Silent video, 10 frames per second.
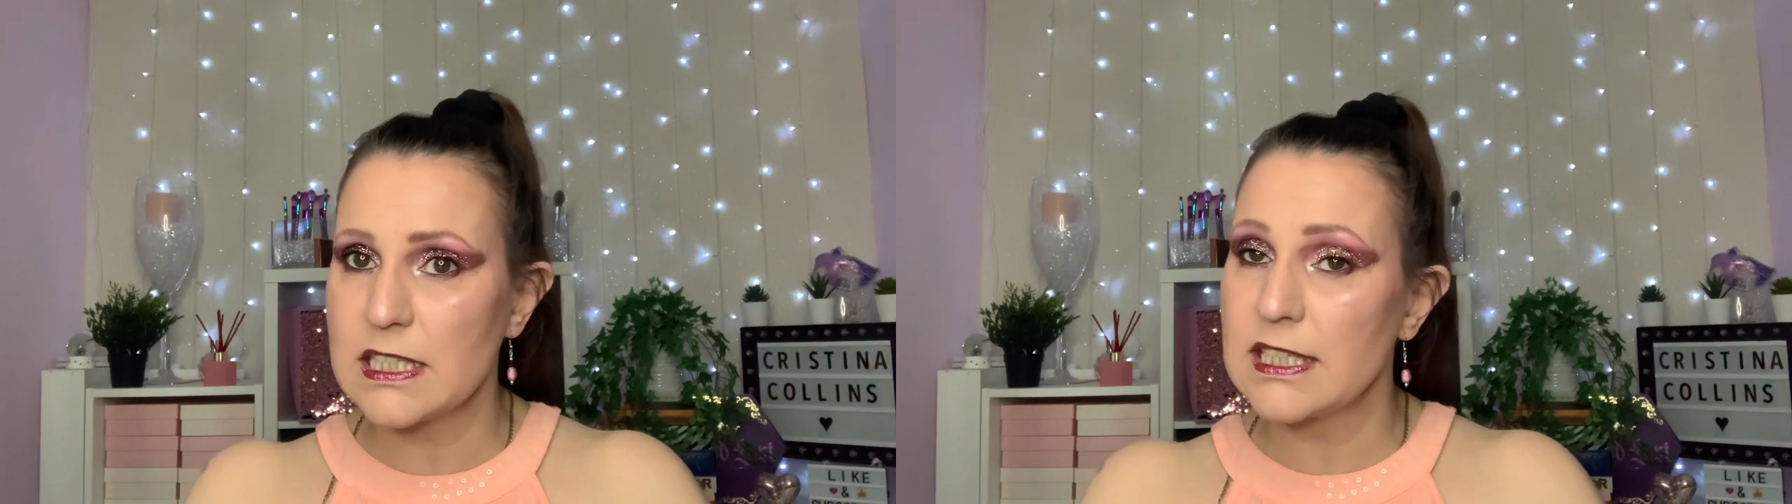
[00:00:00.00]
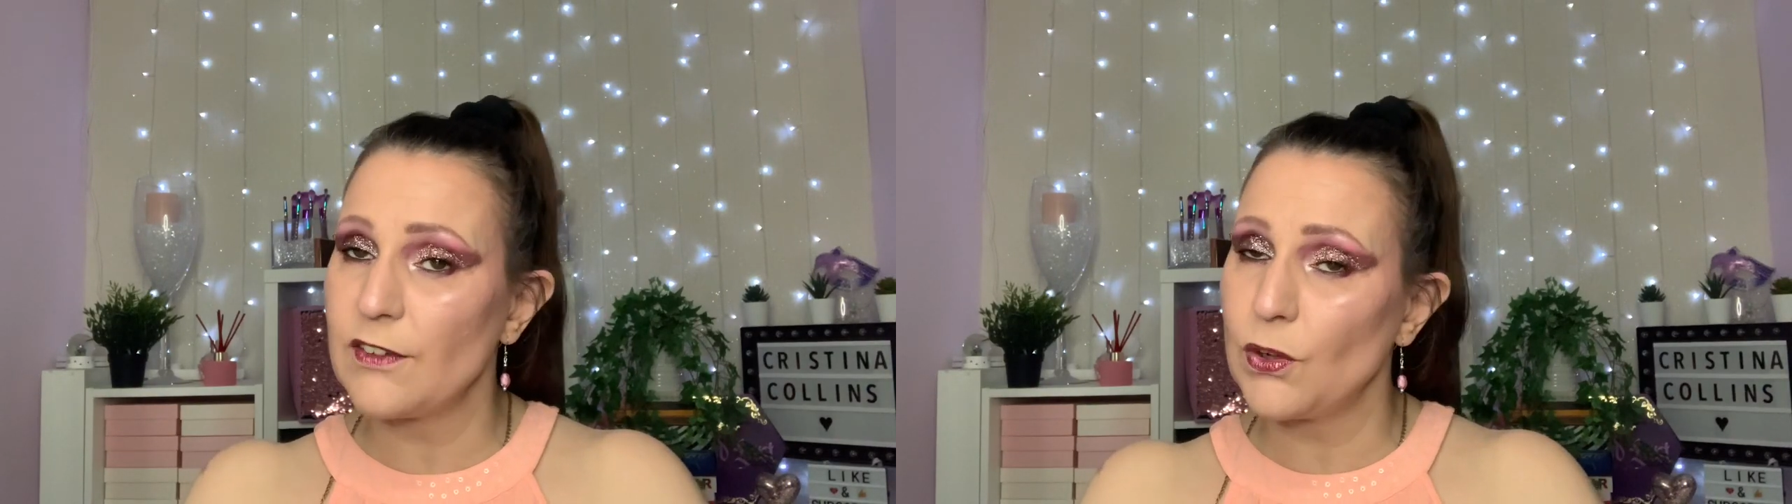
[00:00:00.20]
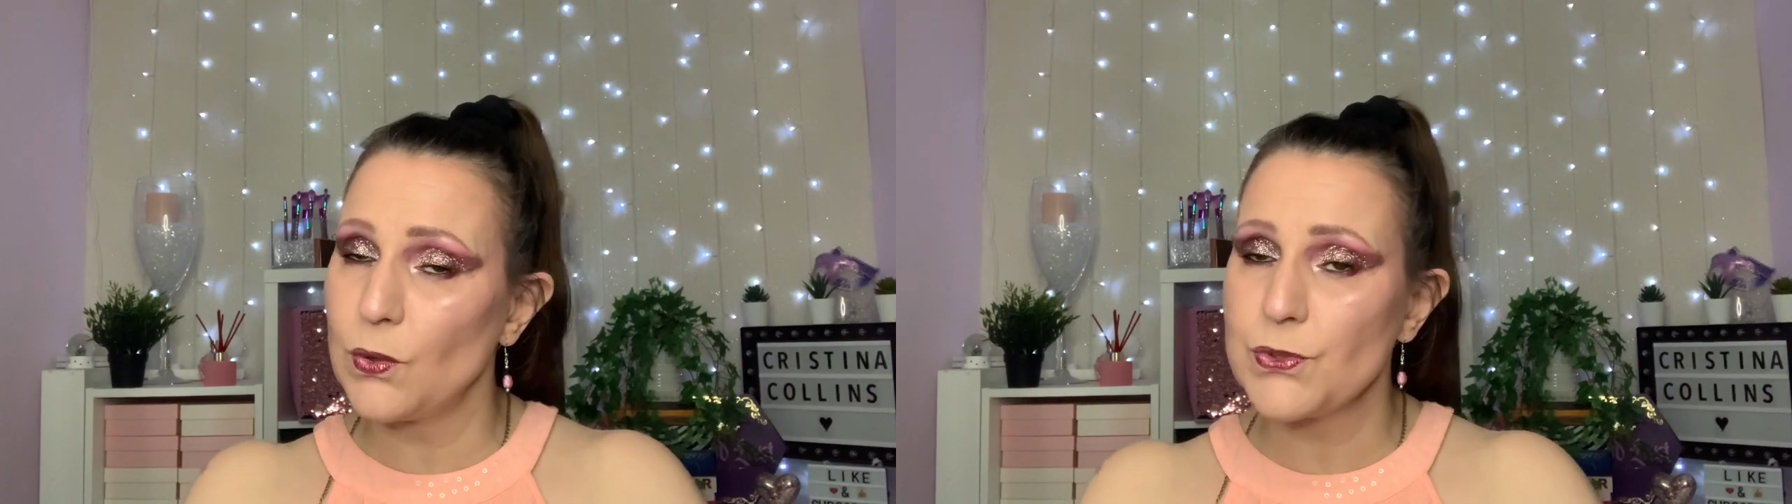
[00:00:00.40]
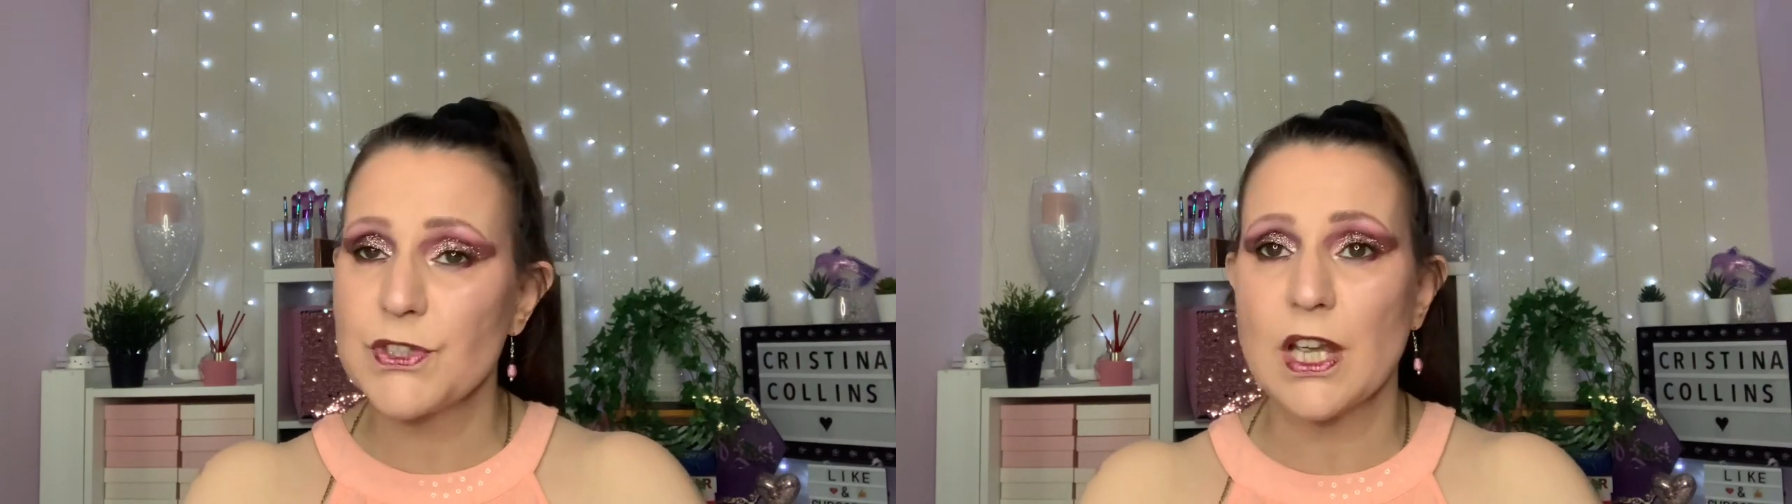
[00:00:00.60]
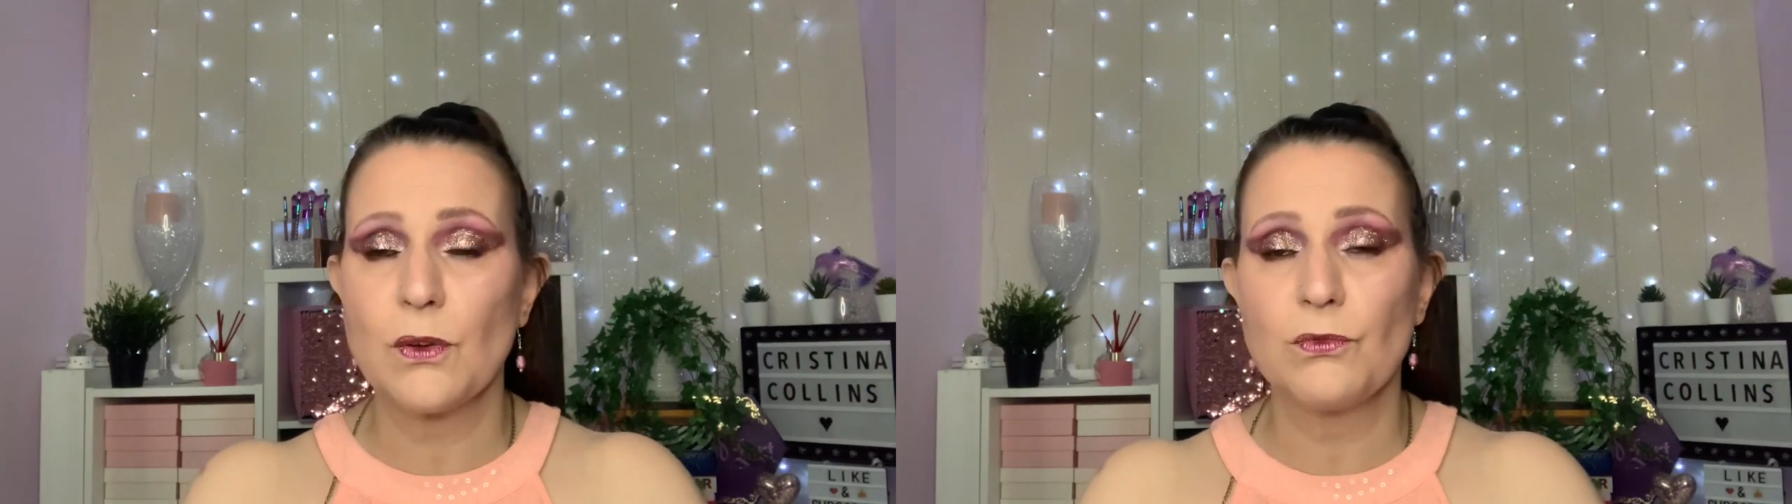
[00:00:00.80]
They've
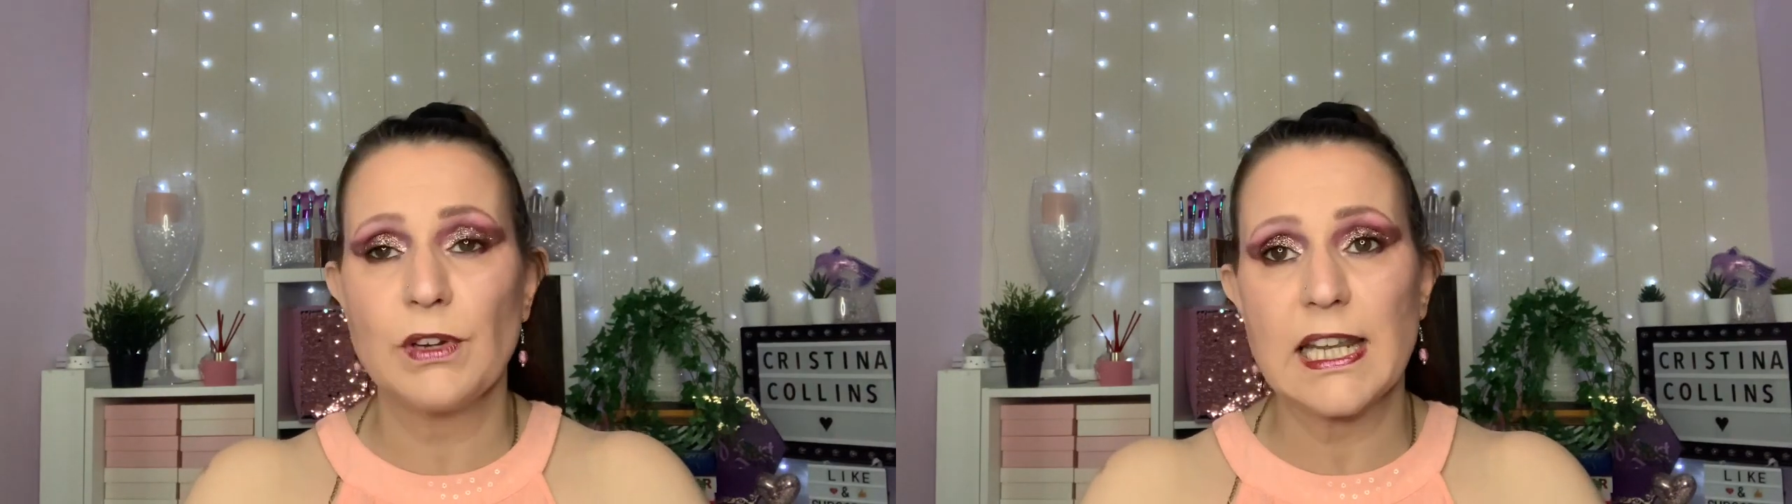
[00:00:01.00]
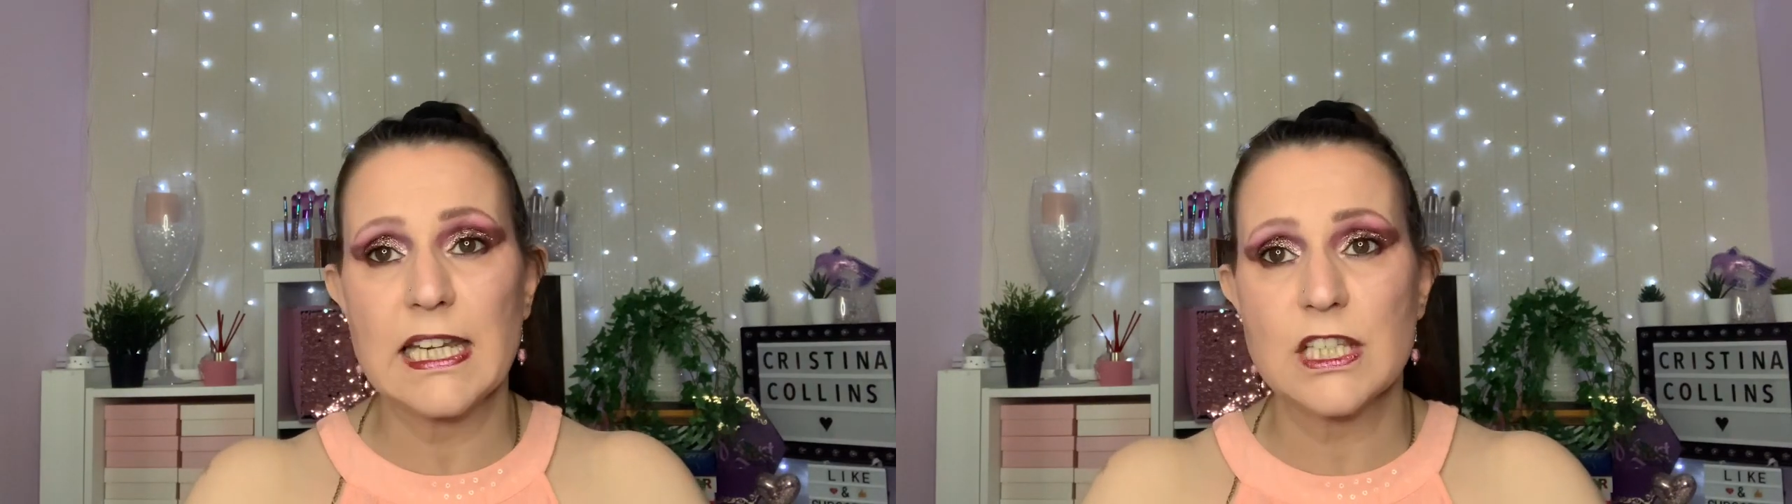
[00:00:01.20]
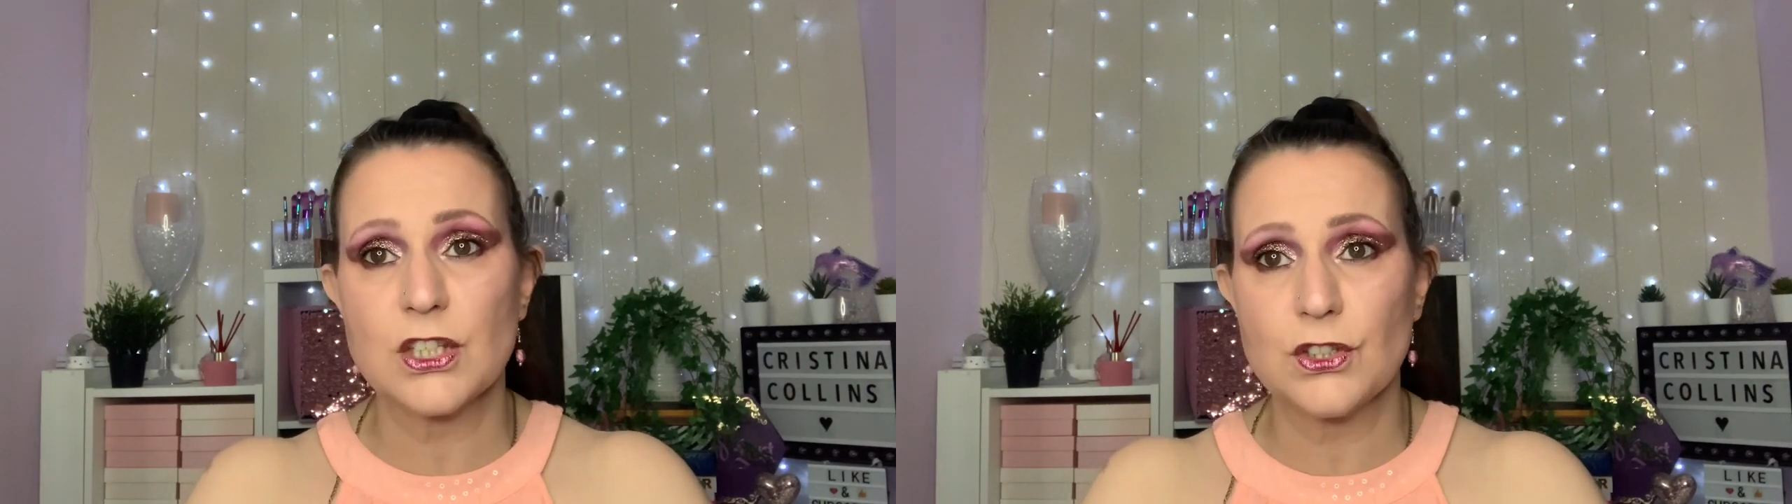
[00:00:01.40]
also released